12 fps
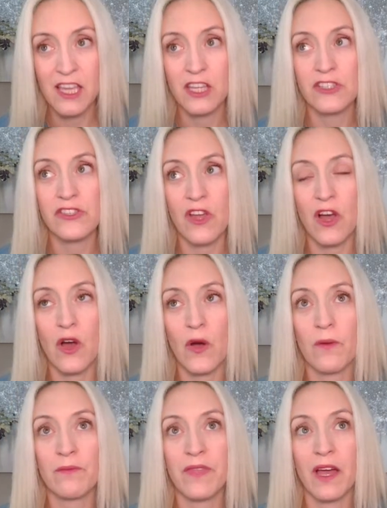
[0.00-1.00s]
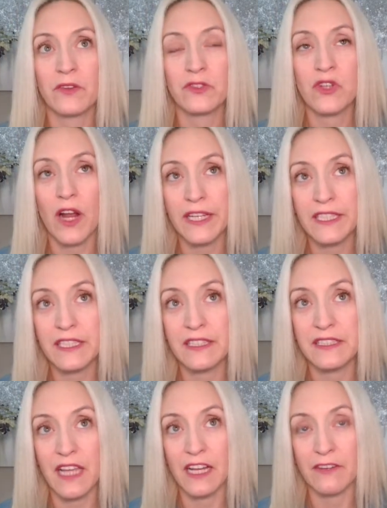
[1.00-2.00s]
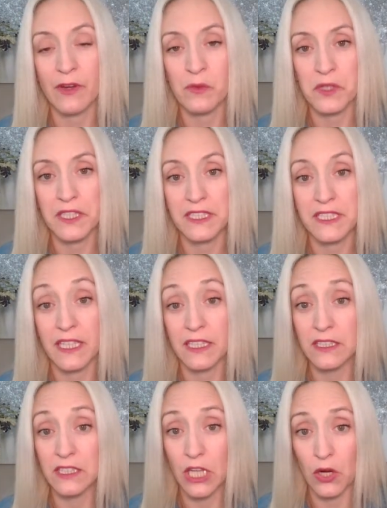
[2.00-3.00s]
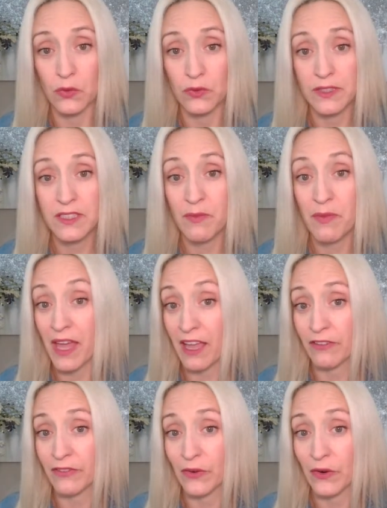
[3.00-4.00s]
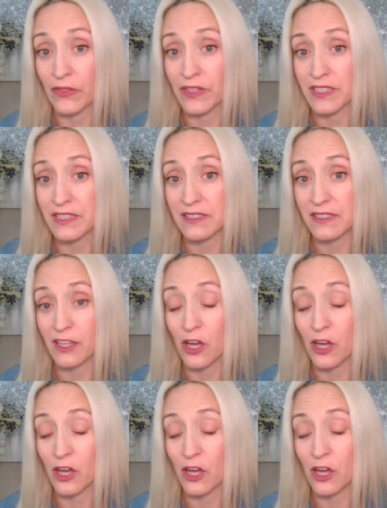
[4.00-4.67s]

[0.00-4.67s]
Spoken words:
So I was trying to decide if I wanted to get a loan to pay for this